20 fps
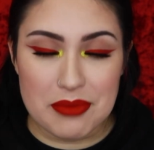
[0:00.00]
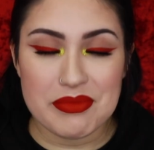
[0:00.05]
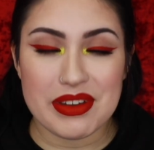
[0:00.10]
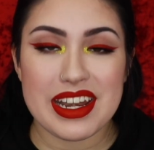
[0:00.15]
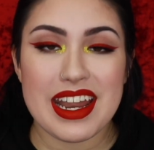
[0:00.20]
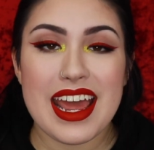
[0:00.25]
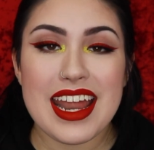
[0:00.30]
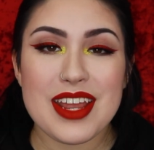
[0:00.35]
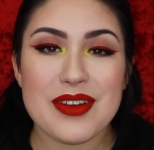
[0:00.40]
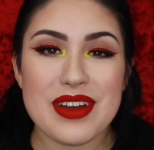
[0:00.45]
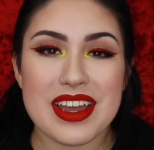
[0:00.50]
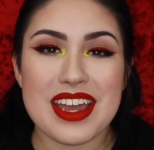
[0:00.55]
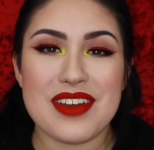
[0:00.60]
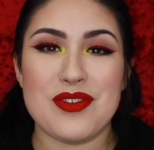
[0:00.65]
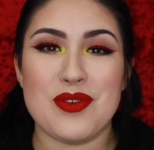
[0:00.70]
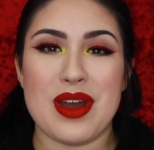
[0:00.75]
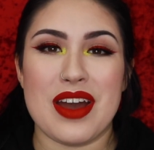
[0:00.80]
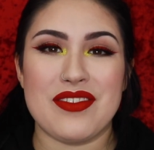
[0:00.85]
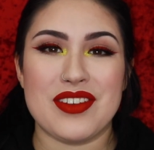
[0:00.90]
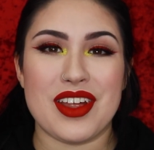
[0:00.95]
But anyway, if
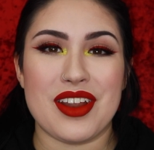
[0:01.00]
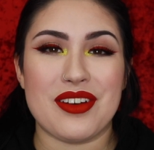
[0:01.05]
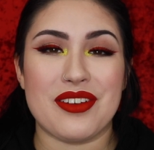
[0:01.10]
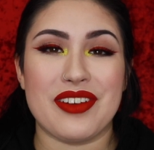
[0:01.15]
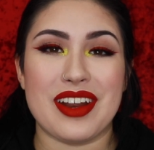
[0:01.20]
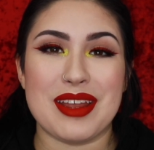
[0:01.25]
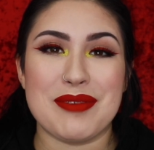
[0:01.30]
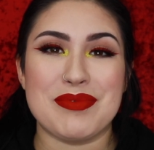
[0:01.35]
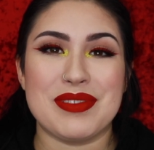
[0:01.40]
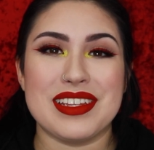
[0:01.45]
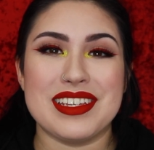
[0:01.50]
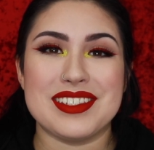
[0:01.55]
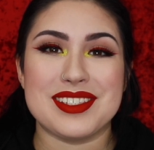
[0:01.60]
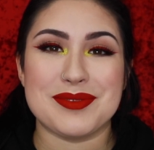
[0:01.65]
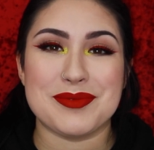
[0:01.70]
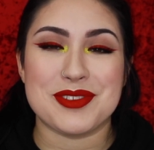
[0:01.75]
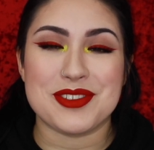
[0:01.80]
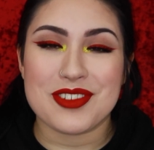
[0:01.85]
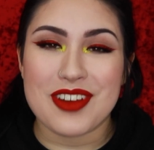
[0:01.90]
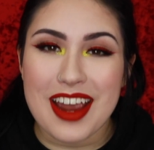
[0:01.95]
you have not already, please
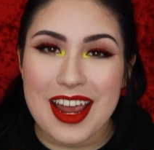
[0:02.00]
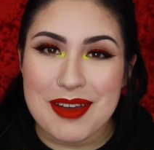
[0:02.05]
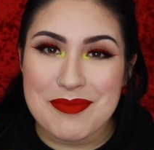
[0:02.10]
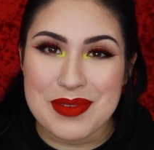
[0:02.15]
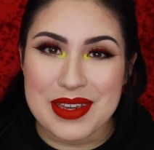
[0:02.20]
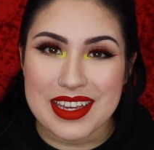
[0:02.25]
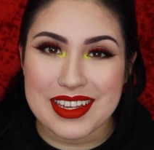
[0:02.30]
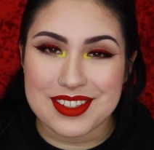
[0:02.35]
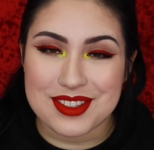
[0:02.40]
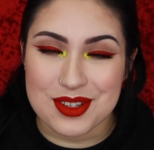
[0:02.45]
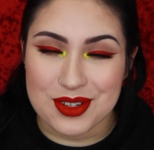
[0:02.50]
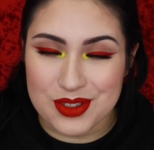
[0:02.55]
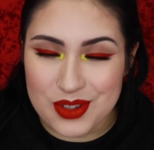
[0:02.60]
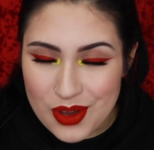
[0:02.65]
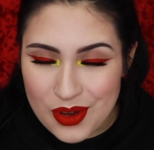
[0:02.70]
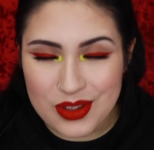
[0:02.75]
subscribe because there's